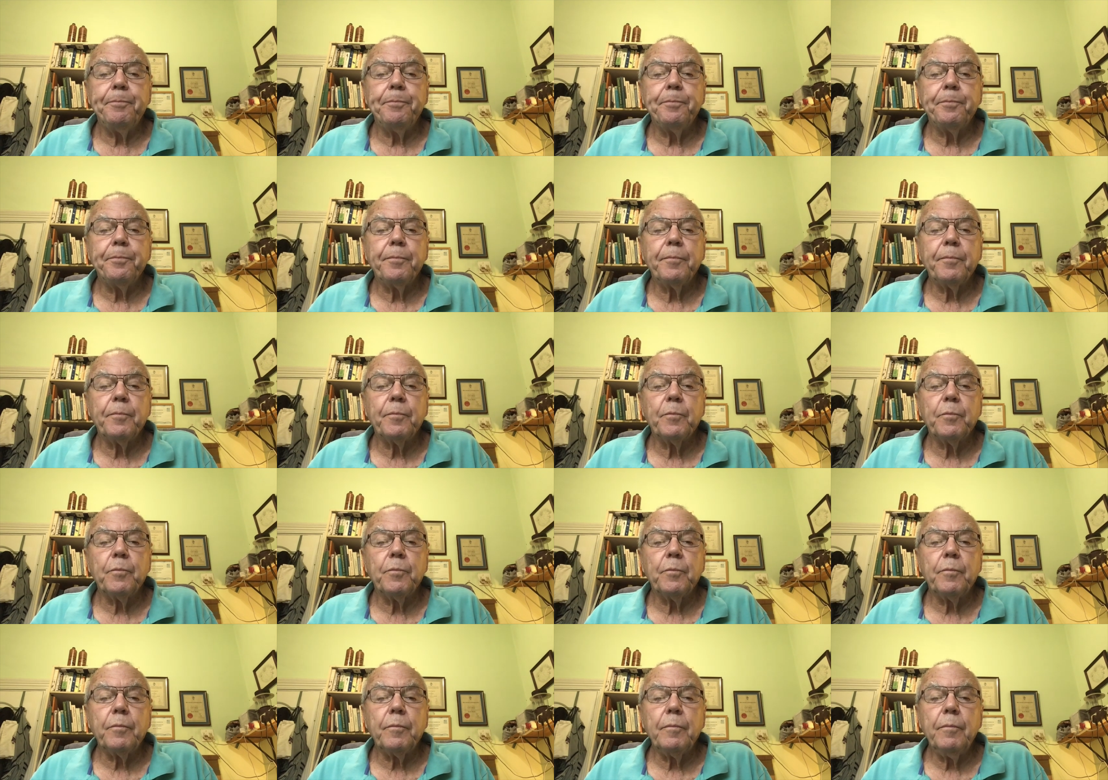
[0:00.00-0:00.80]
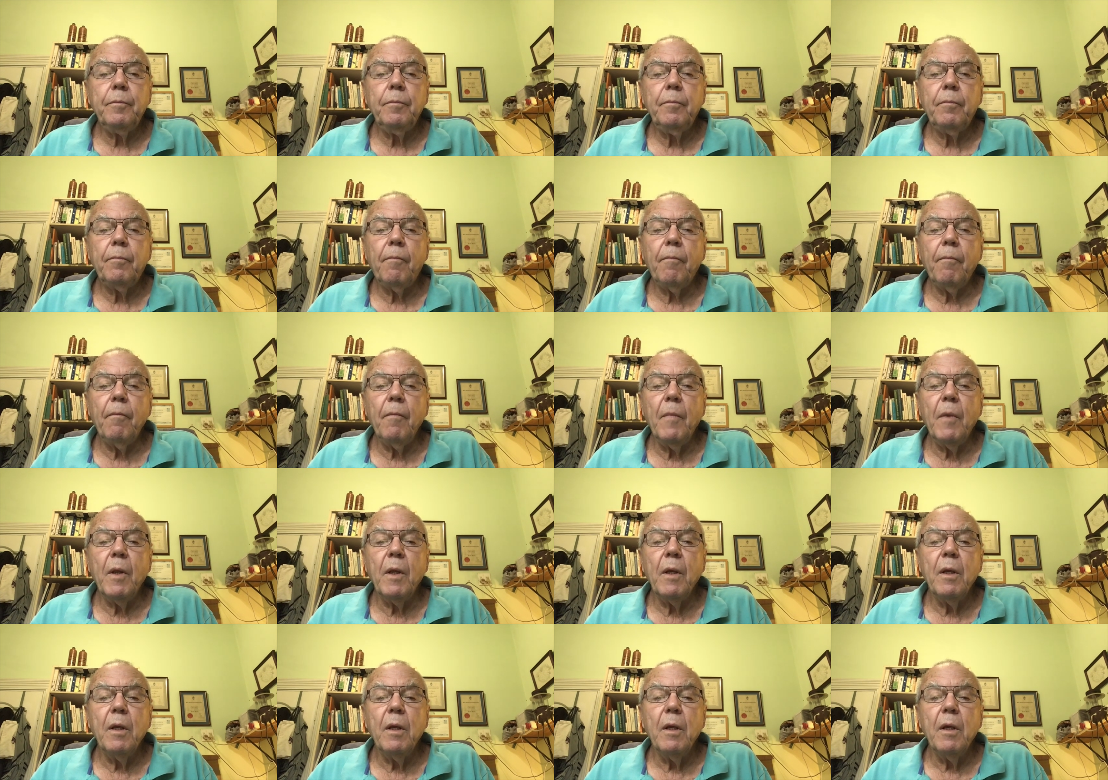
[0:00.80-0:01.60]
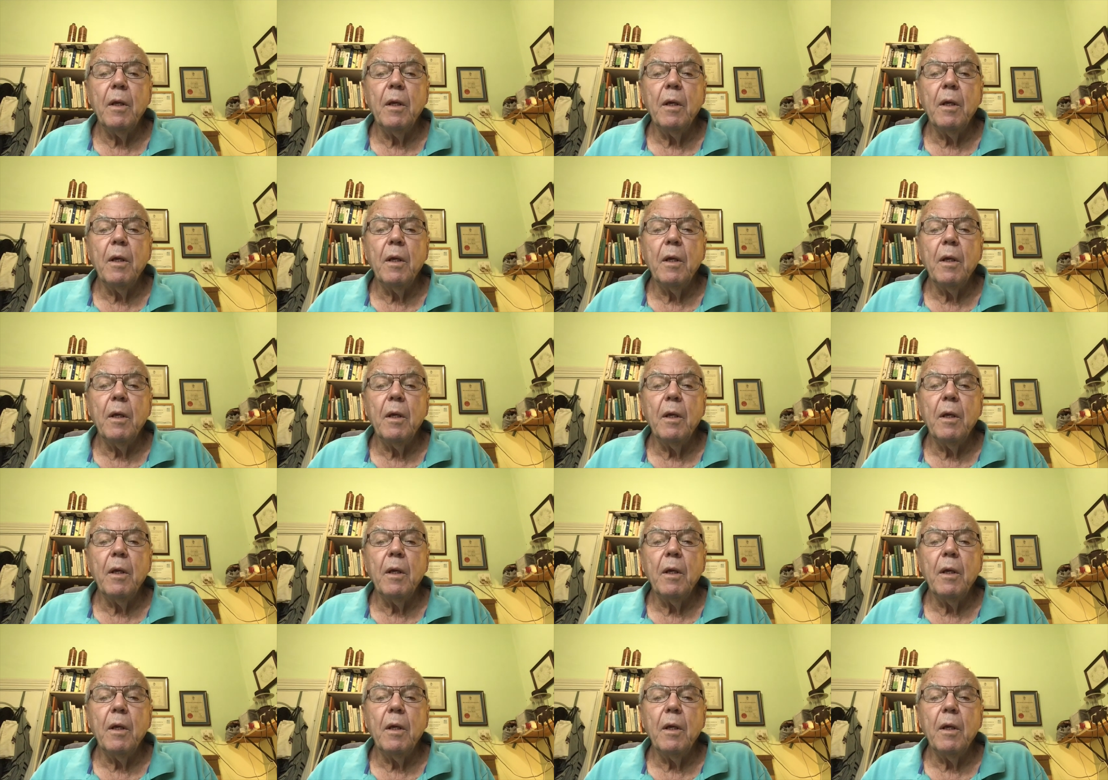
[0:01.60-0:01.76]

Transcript: Nothing is said.